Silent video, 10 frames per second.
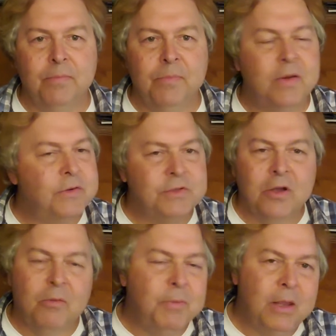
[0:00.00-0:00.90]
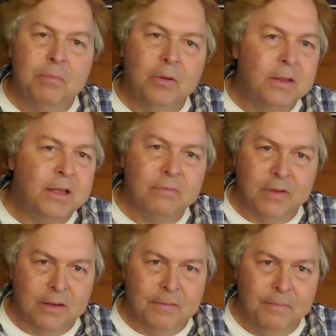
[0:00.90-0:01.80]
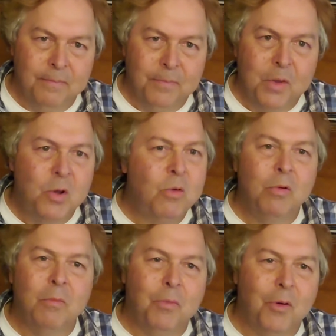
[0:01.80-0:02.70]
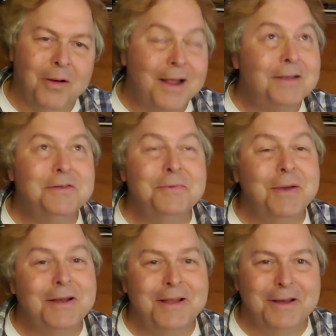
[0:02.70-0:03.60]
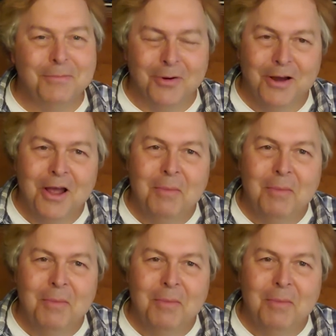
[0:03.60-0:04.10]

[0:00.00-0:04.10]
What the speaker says: there are still people living who were born, not too many anymore,